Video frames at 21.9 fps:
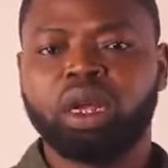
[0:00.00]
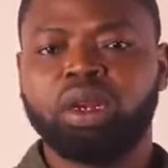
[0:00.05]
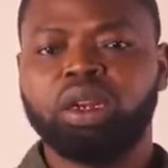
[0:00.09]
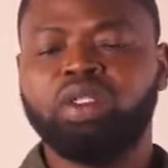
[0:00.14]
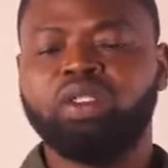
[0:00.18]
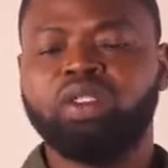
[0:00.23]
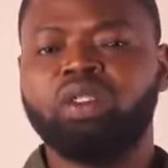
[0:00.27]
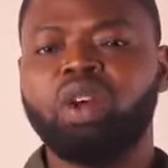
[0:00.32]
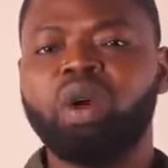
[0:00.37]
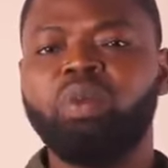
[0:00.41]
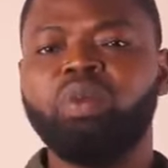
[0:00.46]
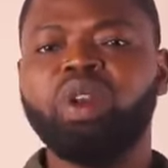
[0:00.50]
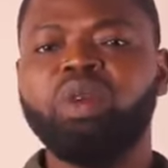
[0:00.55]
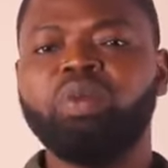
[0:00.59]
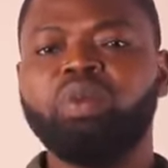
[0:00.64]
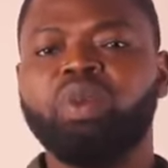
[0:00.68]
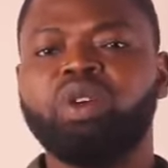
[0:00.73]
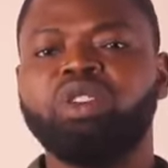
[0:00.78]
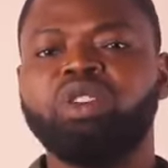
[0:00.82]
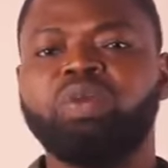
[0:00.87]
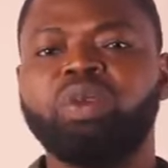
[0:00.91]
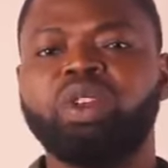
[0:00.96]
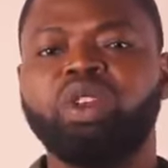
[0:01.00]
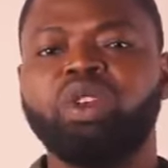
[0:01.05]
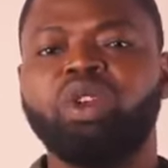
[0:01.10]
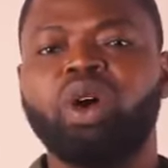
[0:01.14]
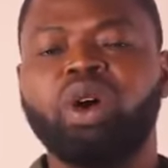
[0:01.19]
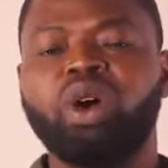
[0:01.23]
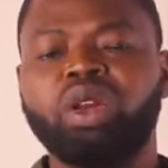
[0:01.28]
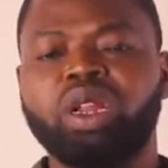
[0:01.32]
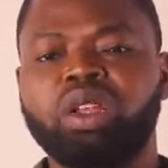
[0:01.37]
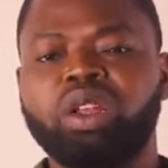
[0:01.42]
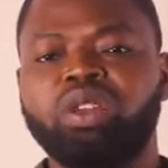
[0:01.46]
The summary must be
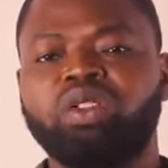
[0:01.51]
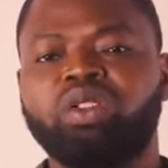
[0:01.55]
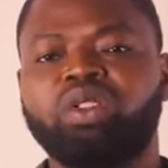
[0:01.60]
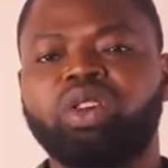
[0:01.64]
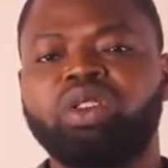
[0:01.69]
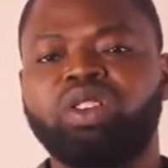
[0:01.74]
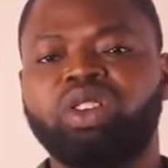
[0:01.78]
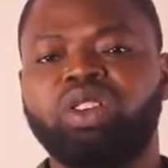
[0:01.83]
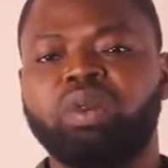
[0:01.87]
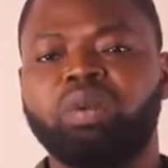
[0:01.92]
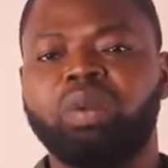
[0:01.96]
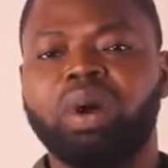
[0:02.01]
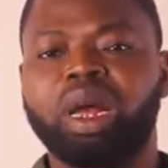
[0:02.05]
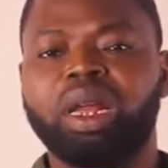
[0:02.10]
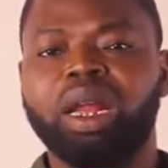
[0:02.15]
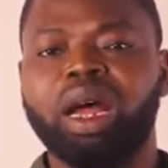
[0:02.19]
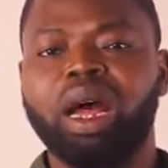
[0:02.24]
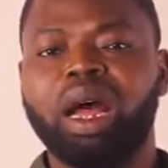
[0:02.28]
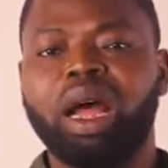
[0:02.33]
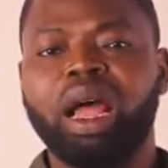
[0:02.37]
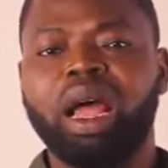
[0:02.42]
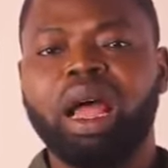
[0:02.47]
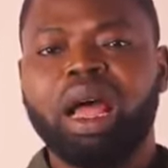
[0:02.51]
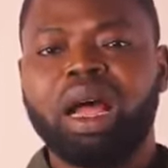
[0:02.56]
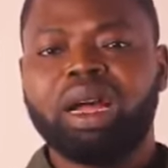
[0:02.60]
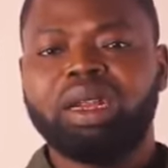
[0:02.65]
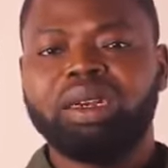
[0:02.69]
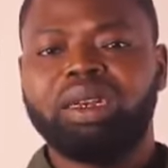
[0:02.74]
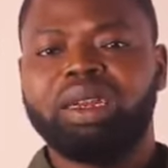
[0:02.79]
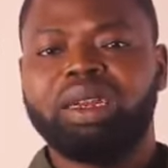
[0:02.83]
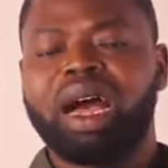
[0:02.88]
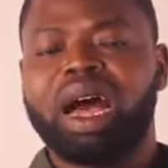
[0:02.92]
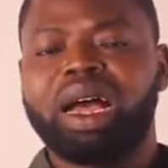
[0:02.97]
done in such a manner
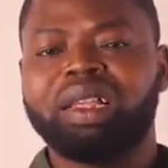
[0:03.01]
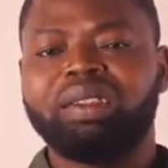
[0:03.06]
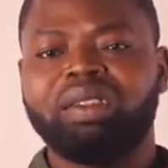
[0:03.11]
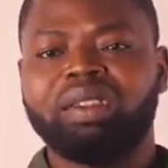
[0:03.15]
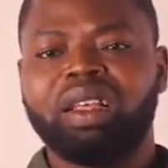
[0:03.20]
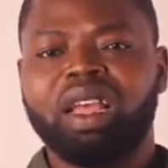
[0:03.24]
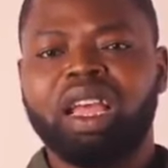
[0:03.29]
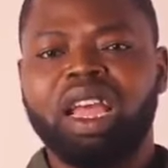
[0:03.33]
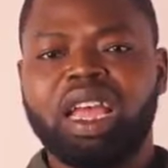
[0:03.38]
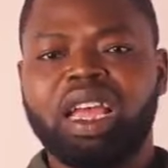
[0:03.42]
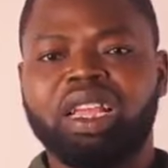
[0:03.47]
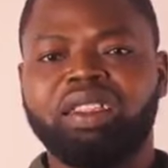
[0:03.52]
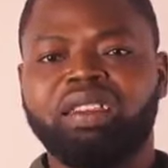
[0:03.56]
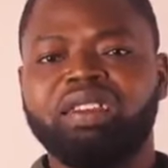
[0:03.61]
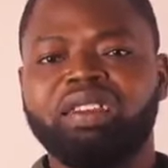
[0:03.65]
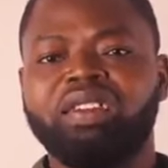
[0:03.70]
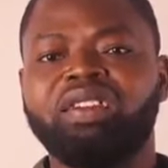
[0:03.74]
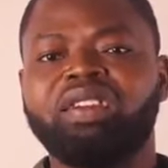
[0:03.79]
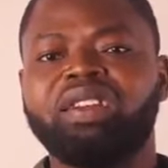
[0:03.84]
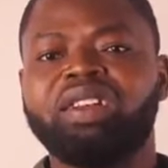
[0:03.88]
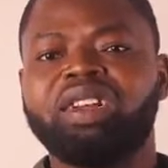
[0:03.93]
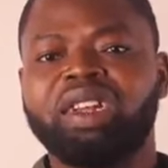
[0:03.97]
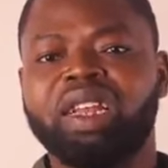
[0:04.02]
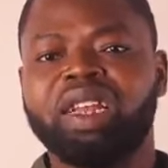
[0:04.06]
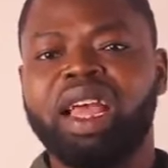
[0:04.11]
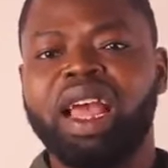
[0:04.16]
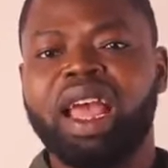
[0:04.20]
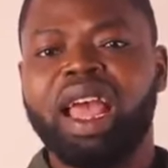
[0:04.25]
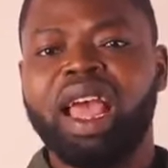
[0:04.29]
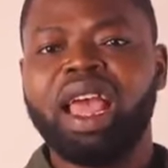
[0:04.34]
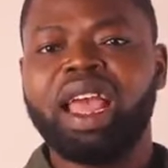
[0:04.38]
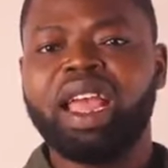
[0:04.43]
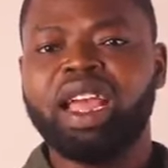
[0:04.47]
that it is
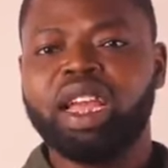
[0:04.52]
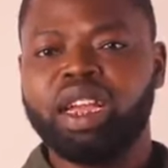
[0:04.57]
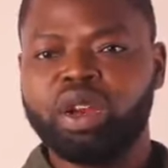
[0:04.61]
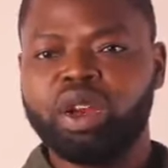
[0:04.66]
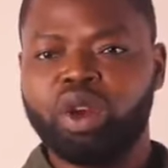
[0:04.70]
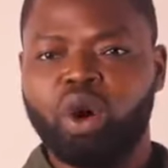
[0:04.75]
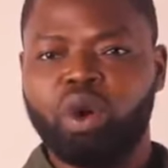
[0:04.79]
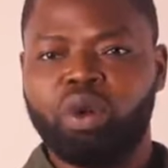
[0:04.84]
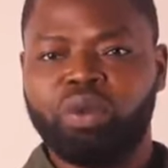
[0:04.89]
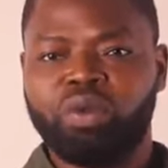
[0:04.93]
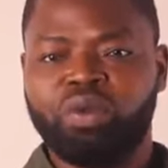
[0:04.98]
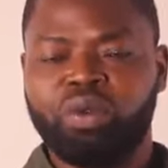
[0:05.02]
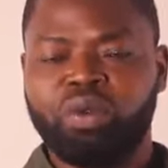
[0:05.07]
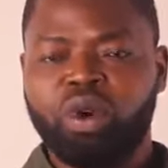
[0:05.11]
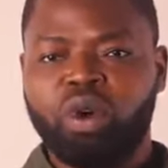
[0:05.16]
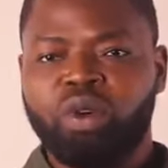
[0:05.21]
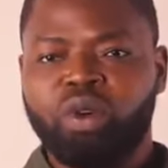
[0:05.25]
clear enough